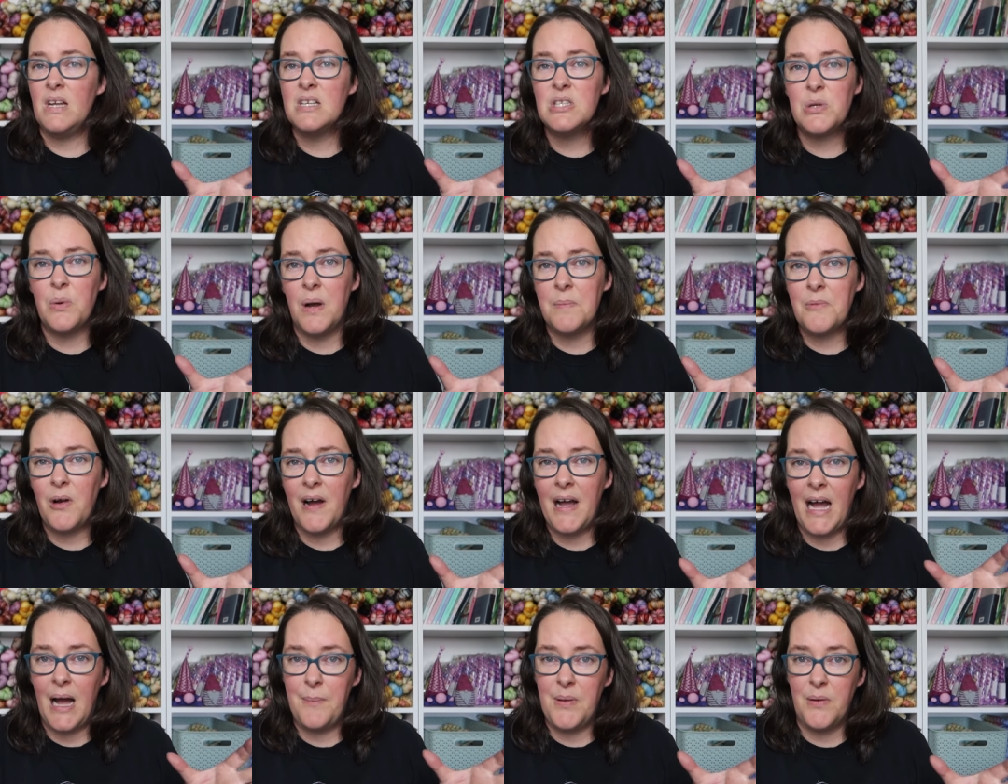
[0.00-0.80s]
So I'm
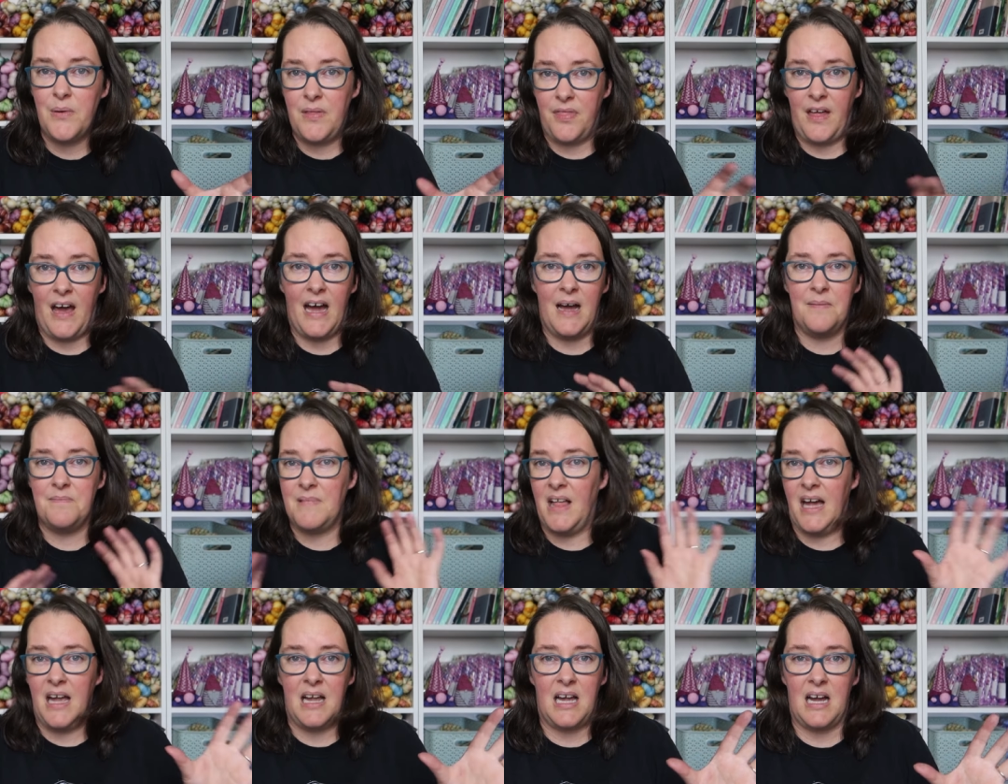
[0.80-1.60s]
quite happy with that.
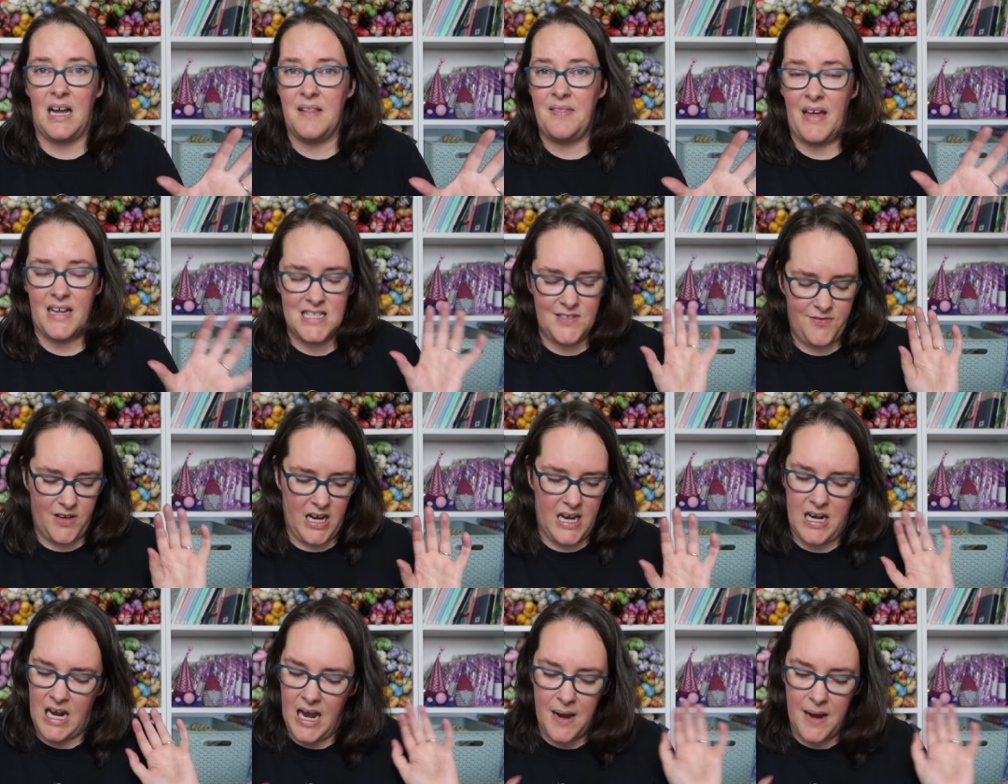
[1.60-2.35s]
Like, that's fine.